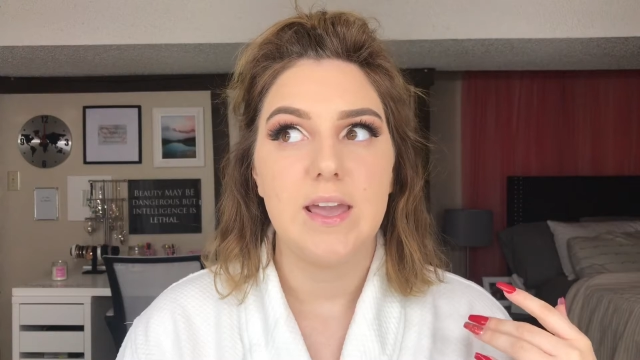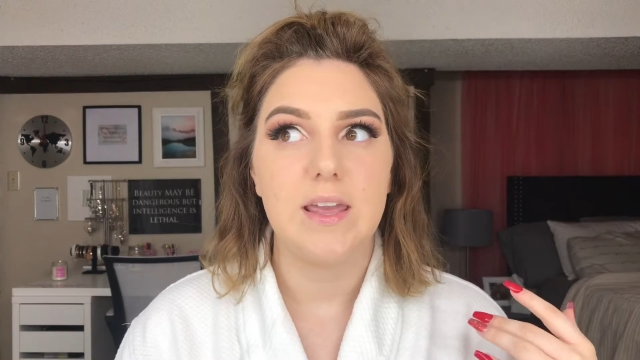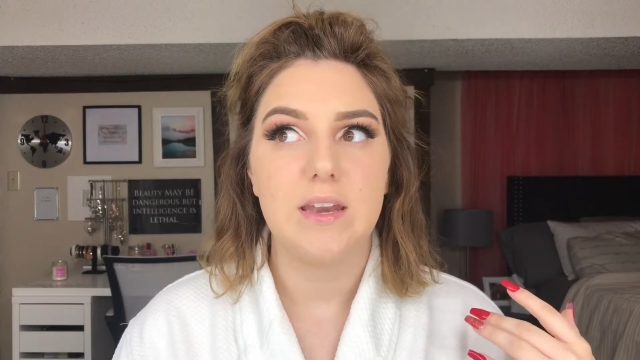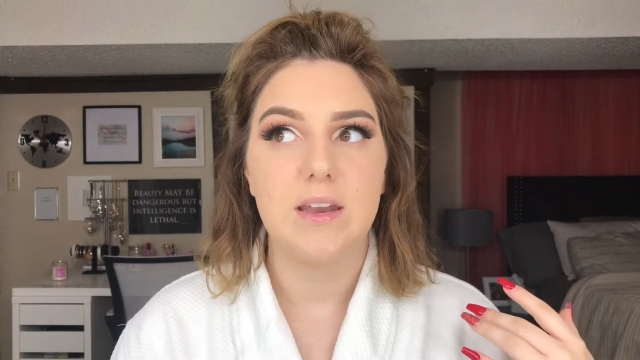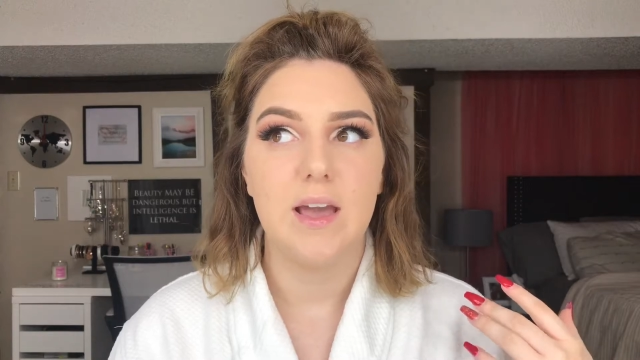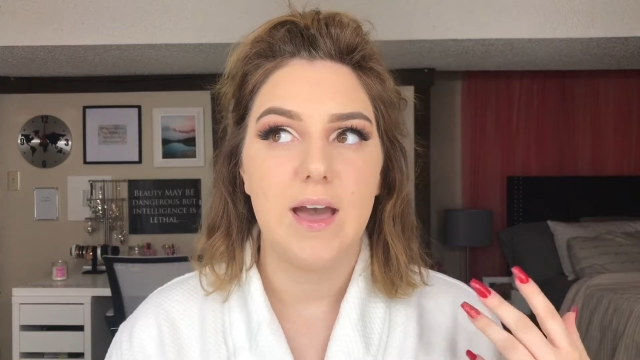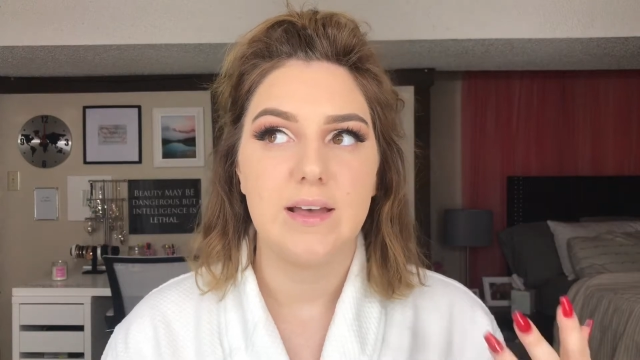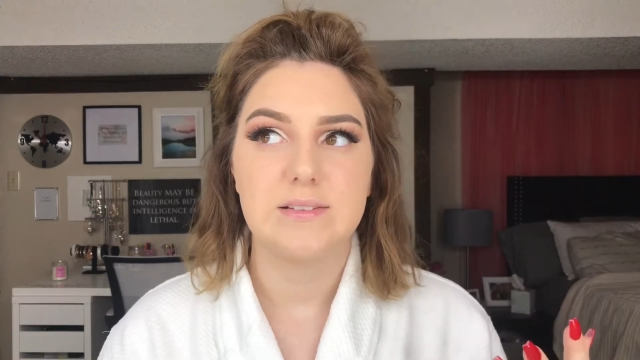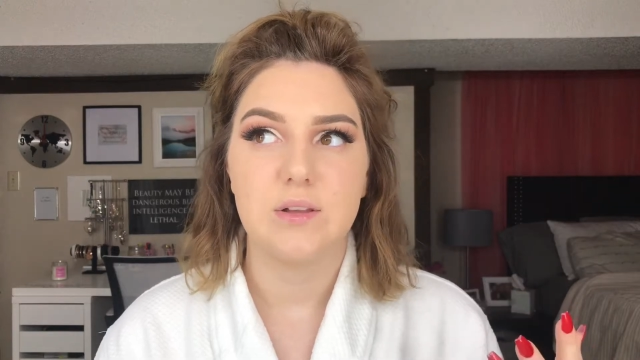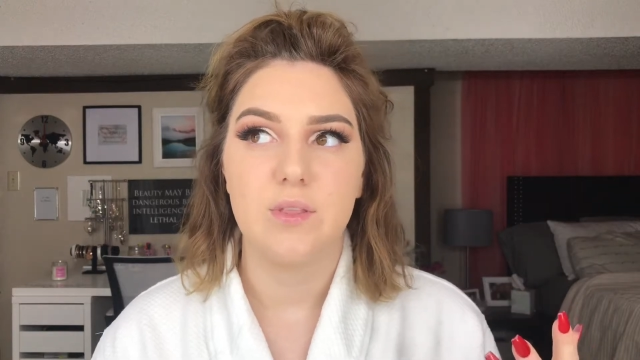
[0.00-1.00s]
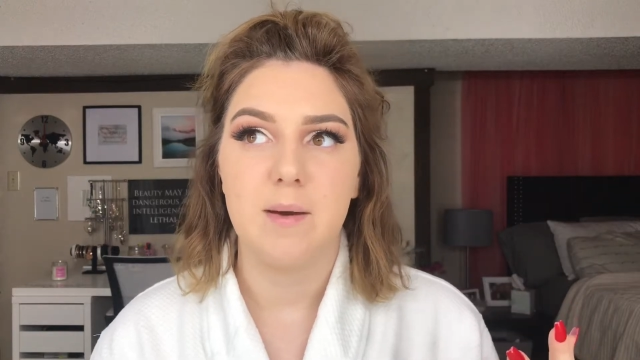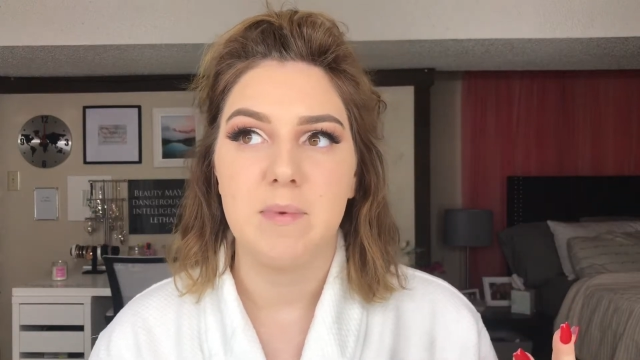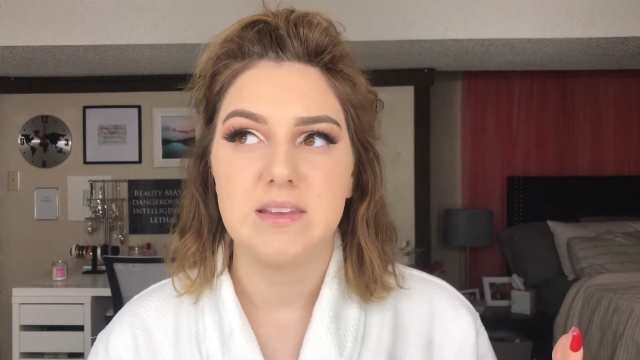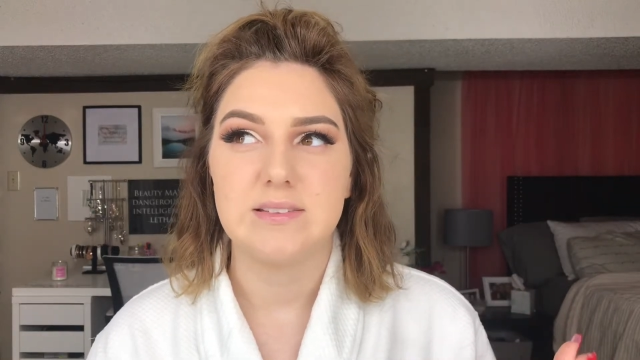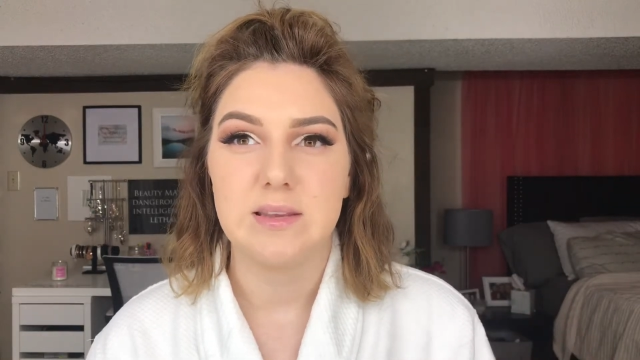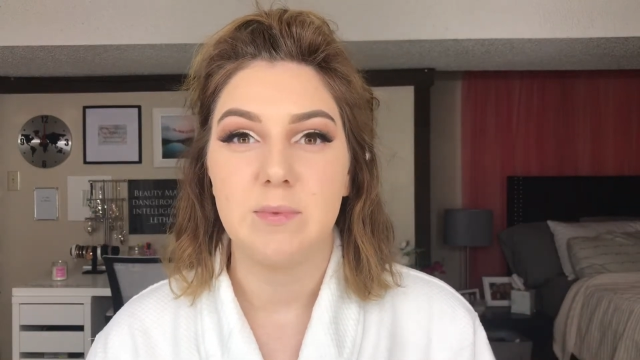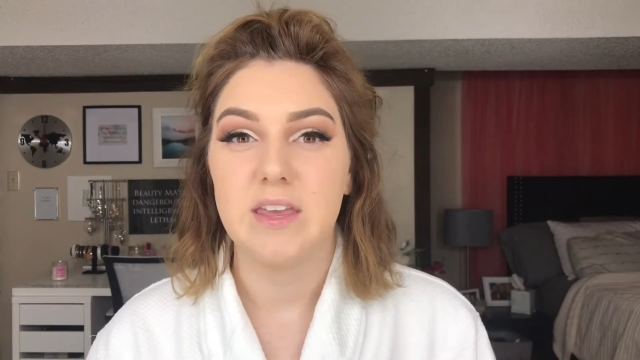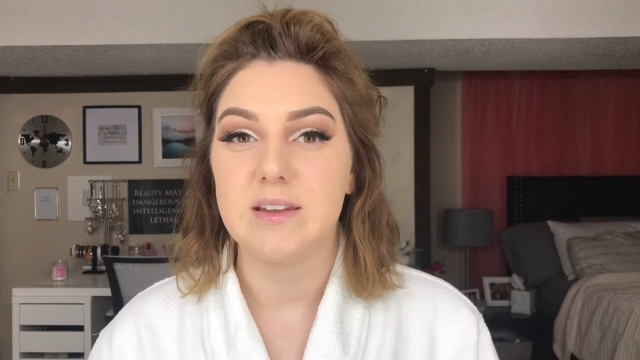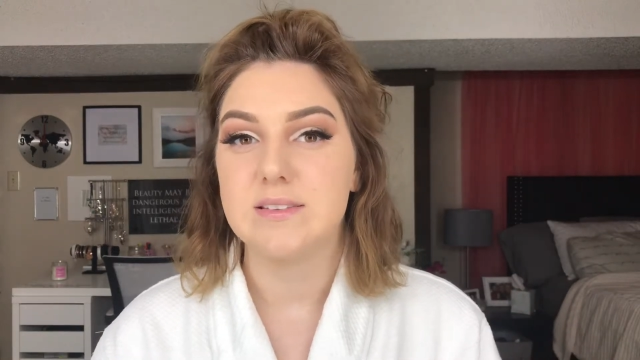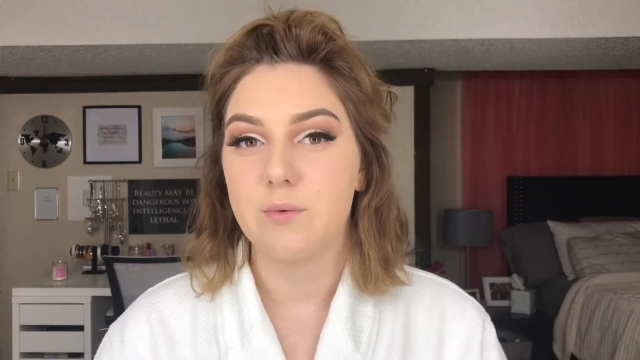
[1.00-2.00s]
And as though that may seem
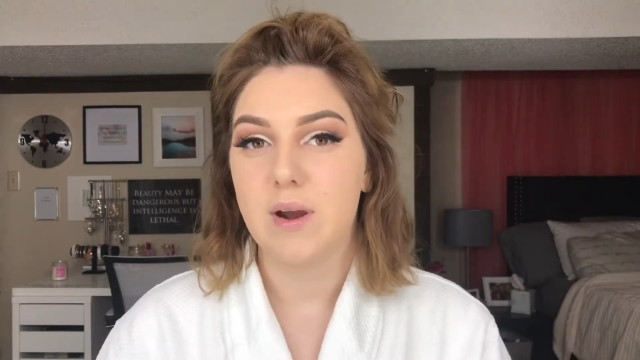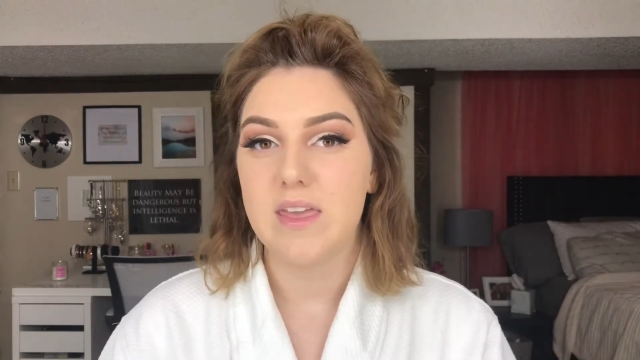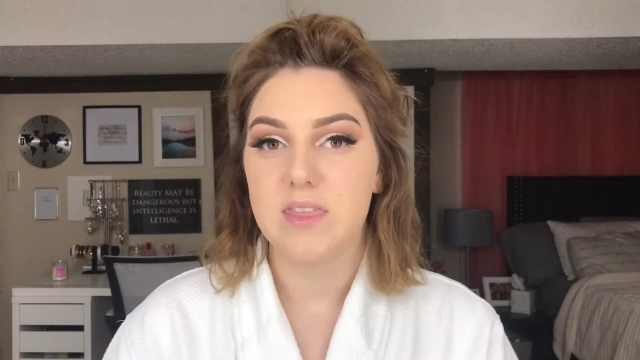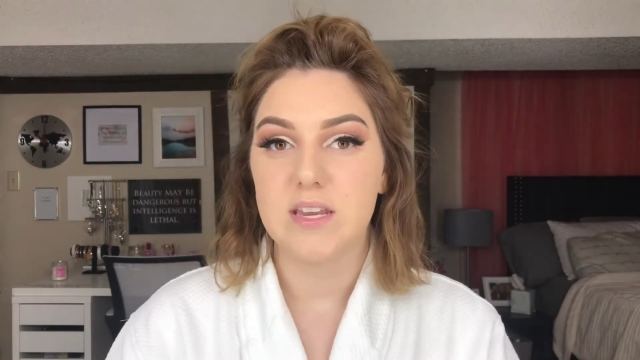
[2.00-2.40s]
like it's the right